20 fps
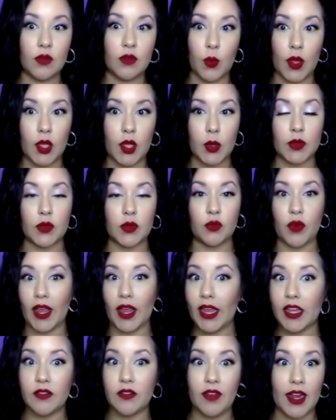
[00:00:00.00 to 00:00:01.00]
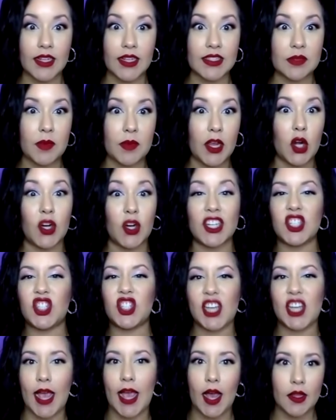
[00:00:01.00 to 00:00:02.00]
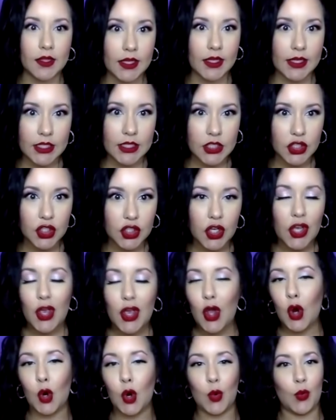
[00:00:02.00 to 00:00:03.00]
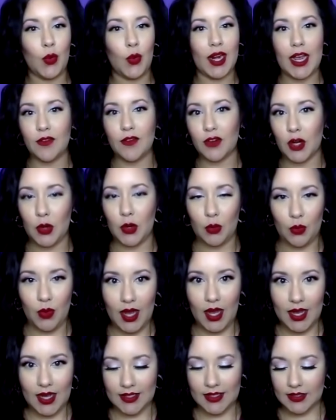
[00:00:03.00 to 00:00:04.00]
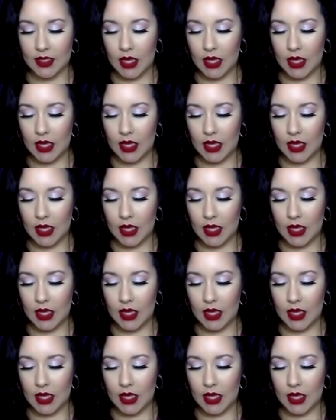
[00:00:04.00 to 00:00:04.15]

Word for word: whether it was a rank advancement or a challenge or whatever it was.